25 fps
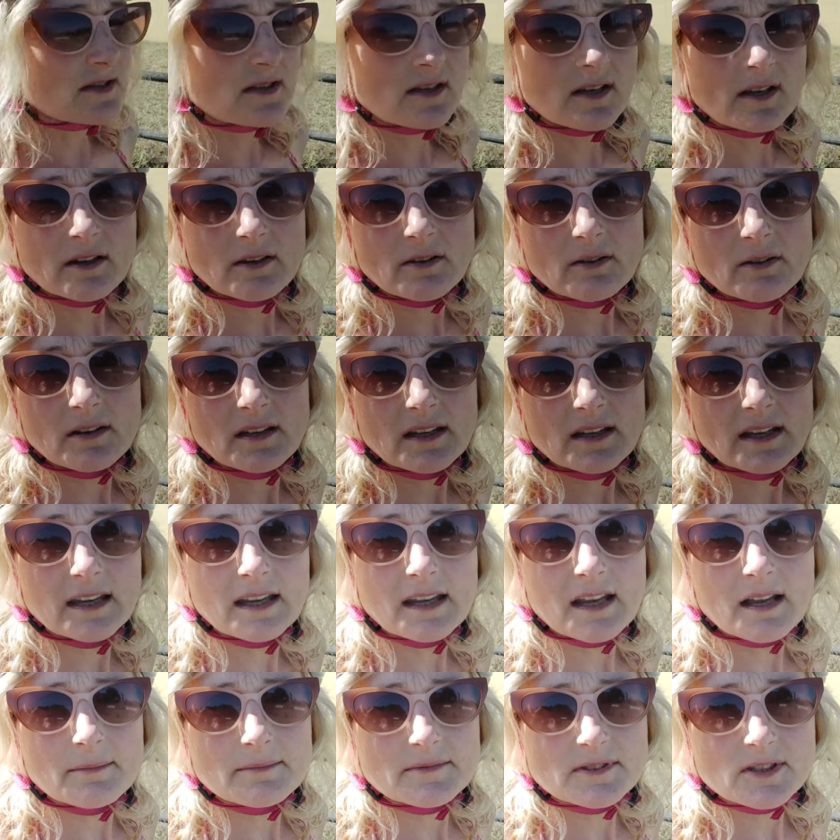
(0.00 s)
So here
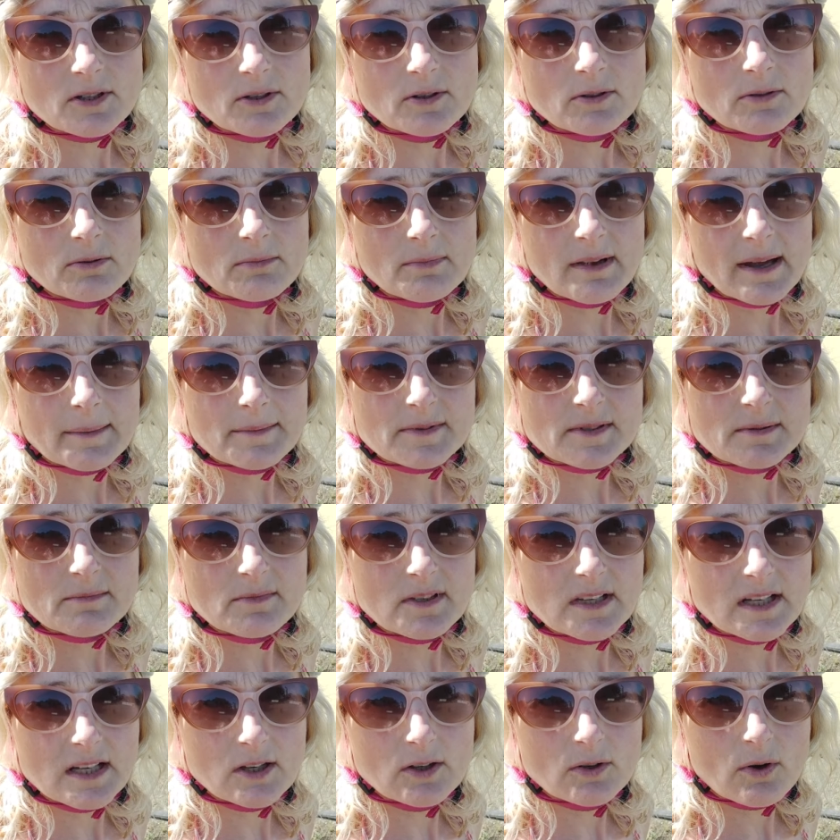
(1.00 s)
comes Google Maps. I'm
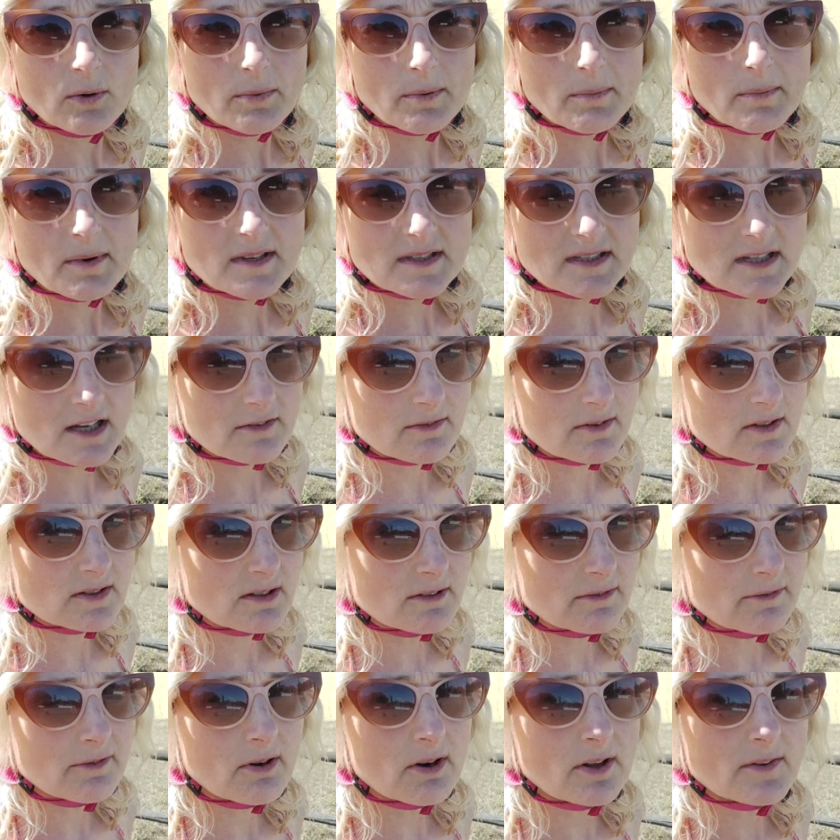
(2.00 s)
really annoyed with myself because
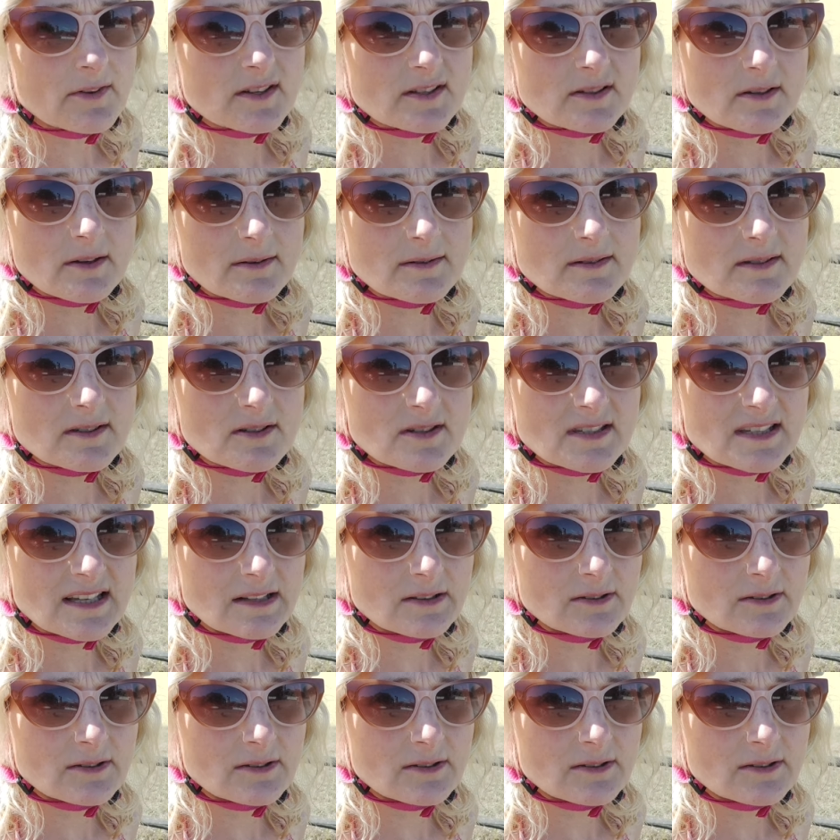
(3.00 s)
I followed the signs to